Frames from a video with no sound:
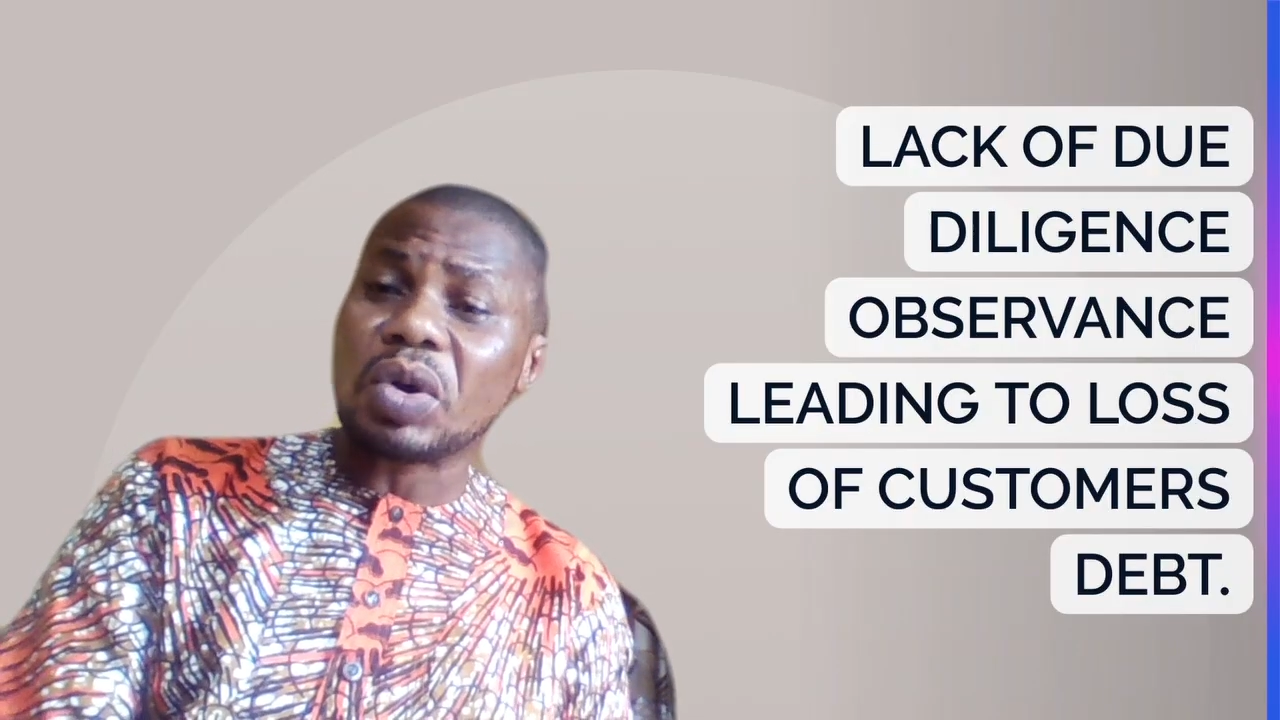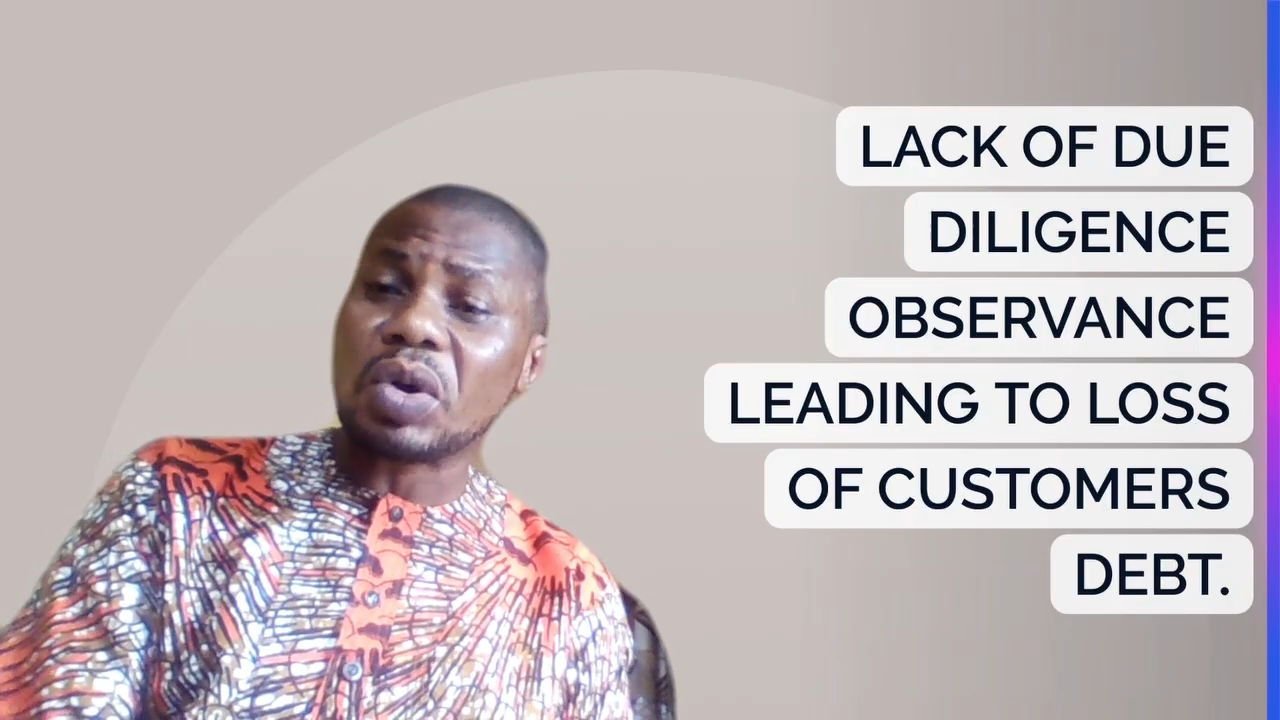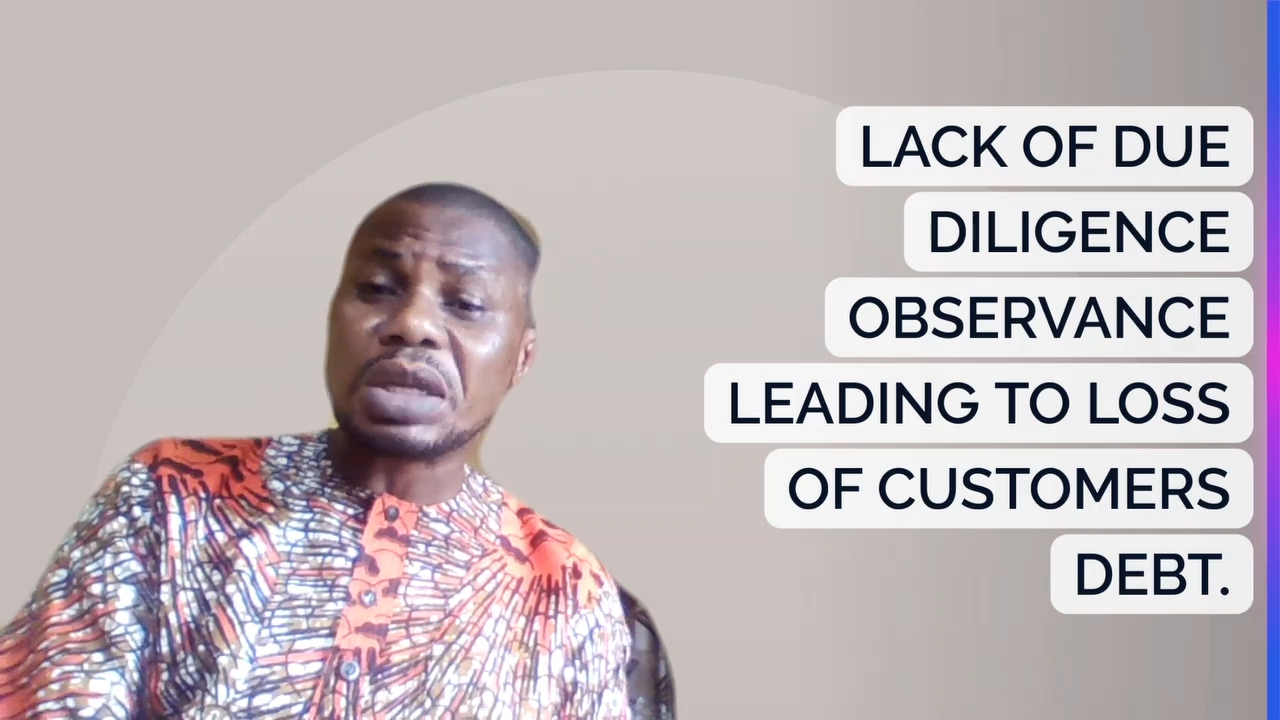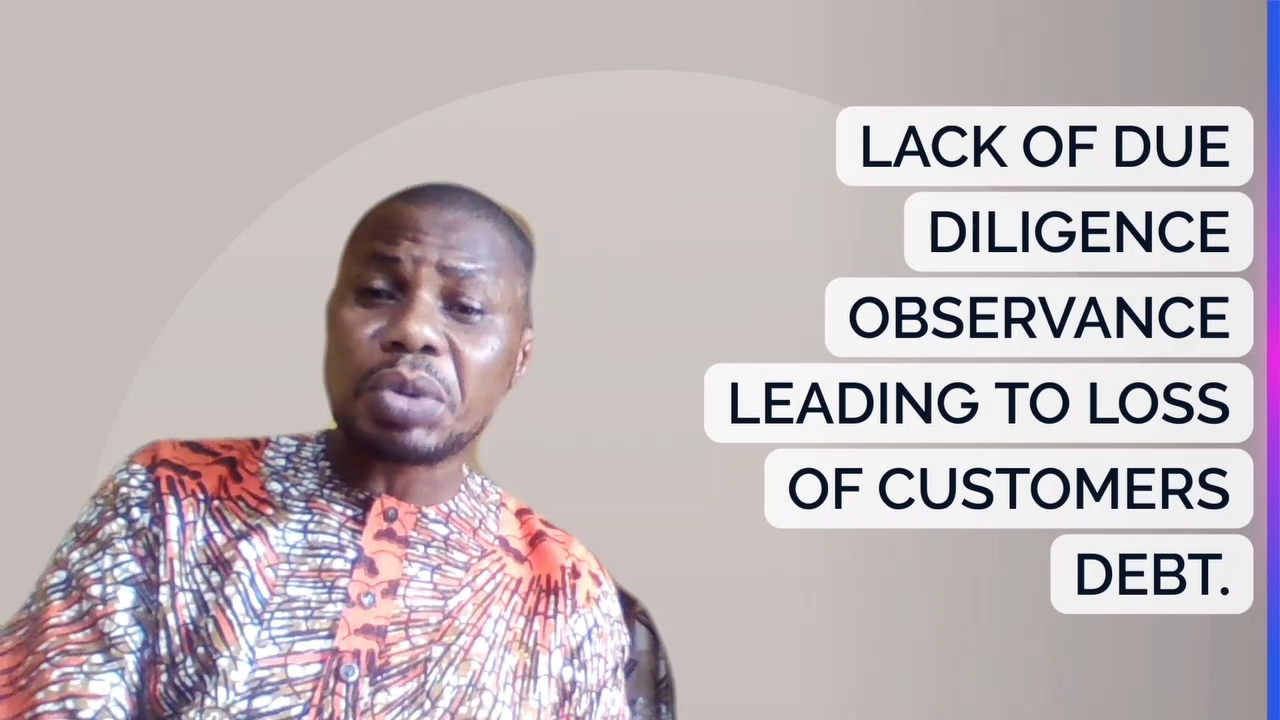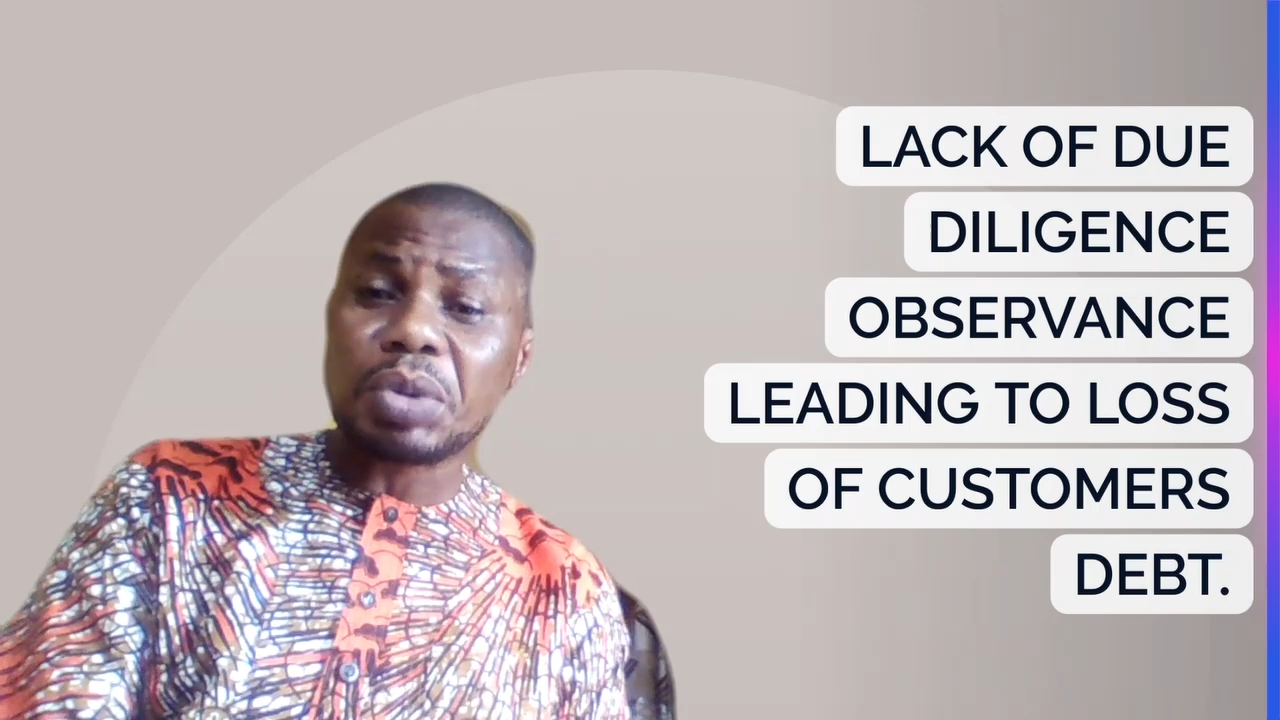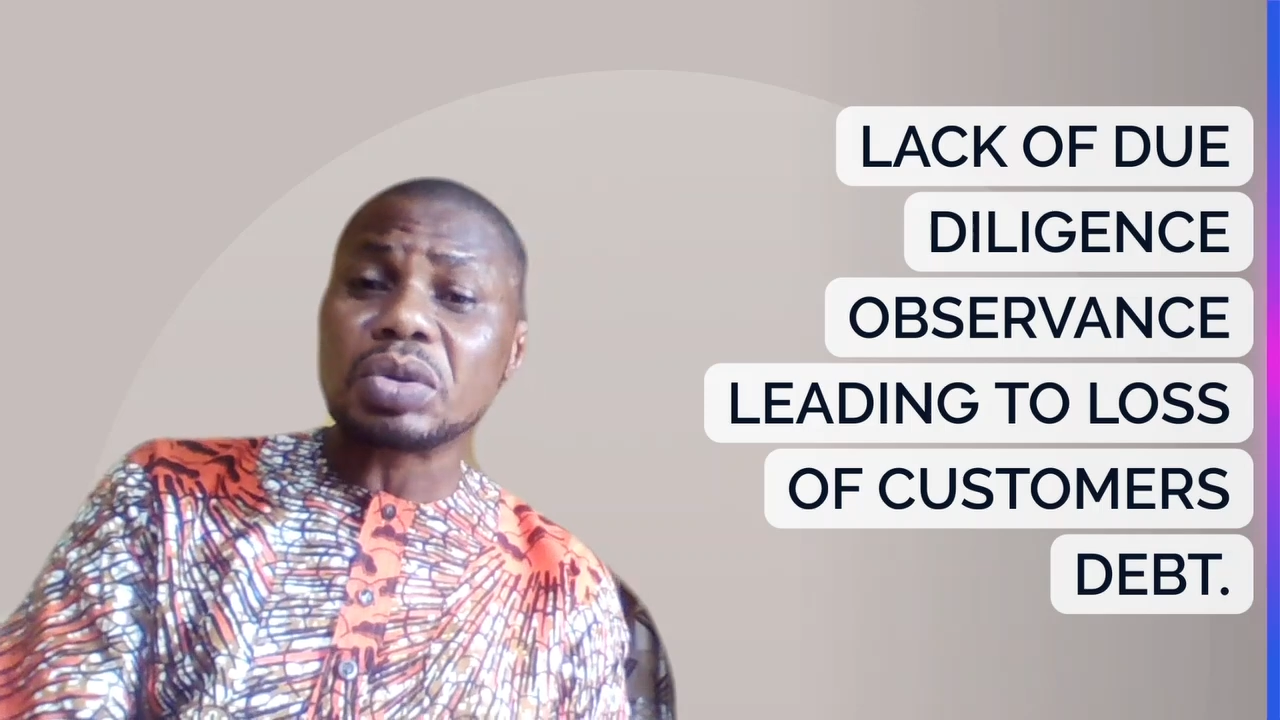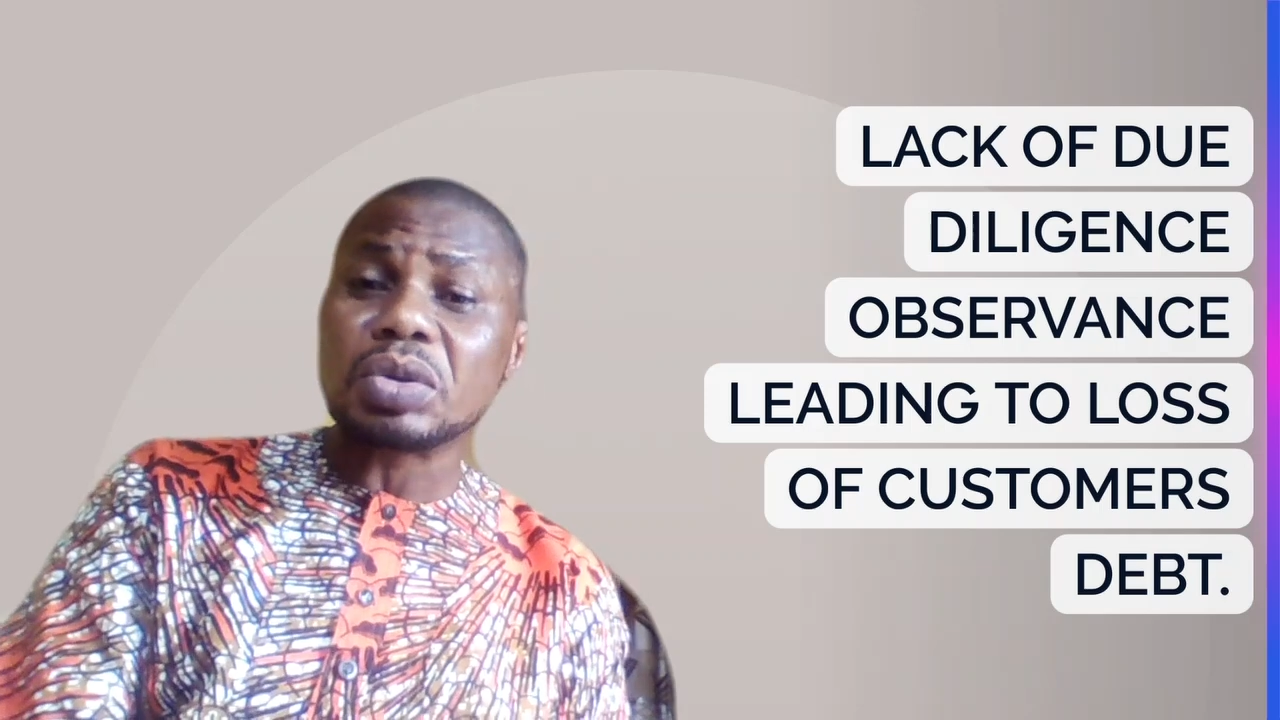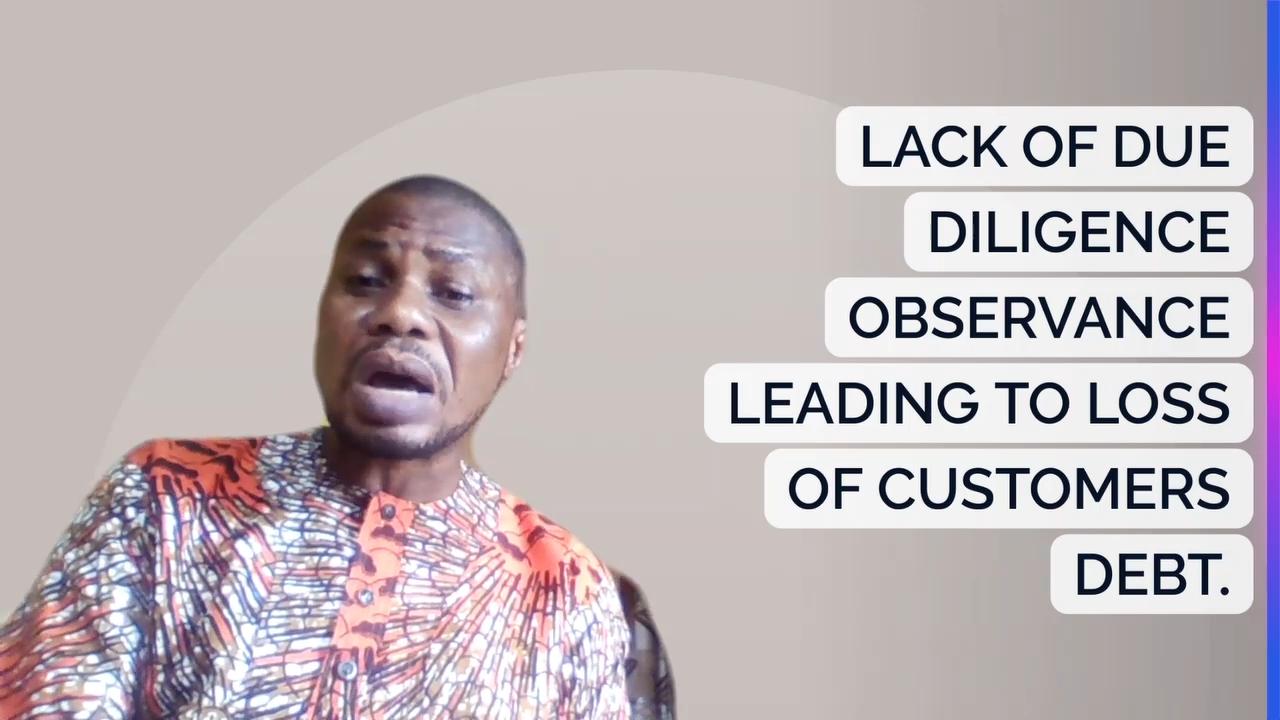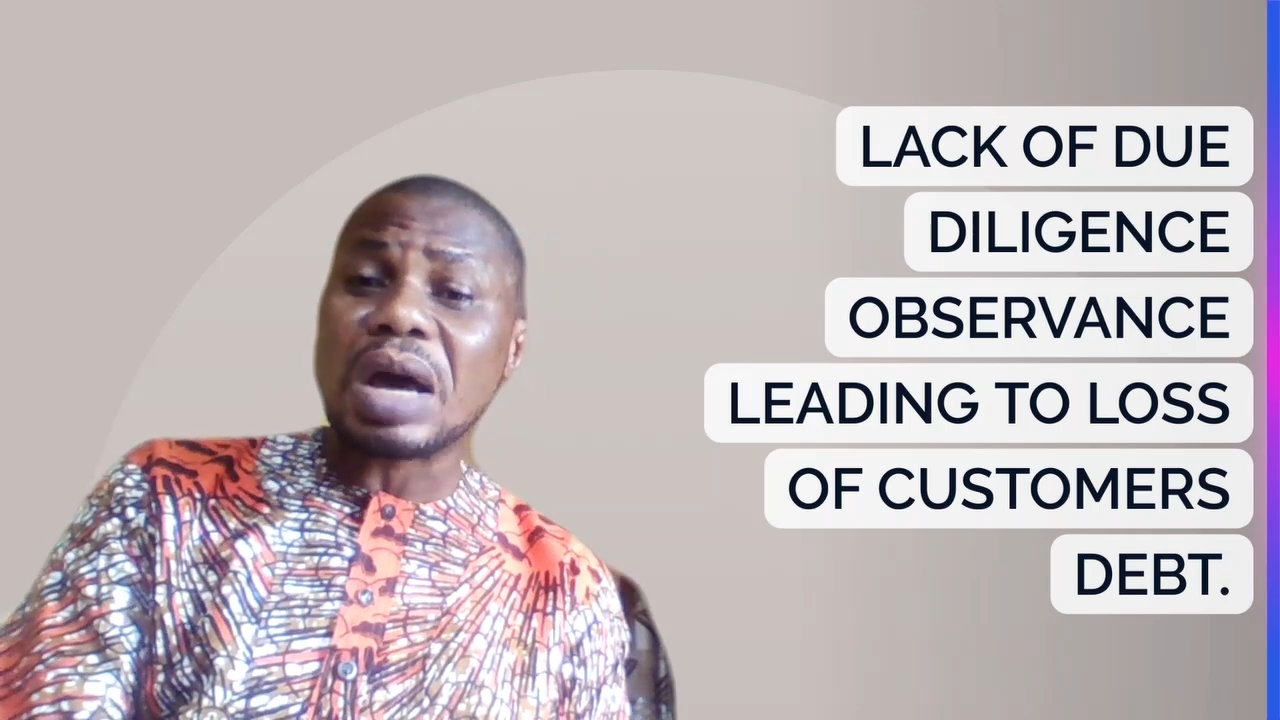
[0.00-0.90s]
because anybody could